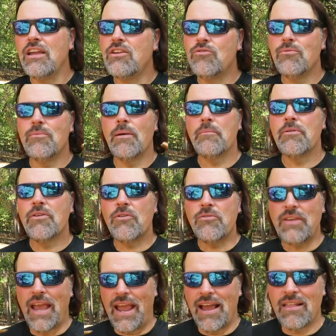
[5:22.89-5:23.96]
You remember
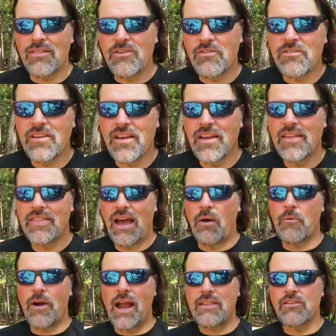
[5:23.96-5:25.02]
those antlers
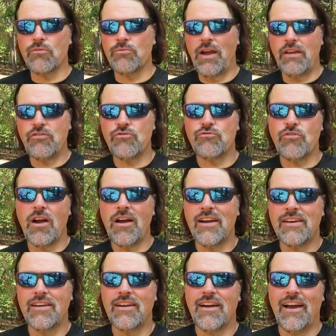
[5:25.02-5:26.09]
that were at the
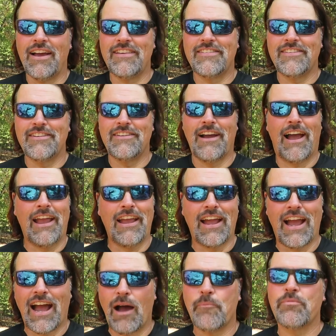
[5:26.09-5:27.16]
restaurant? I said, I
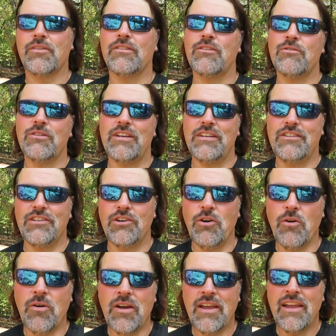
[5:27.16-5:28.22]
absolutely
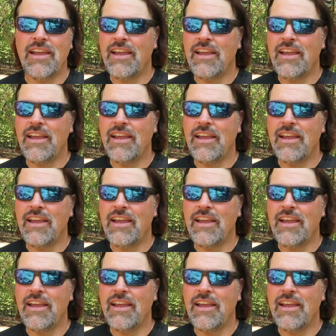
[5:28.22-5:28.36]
do.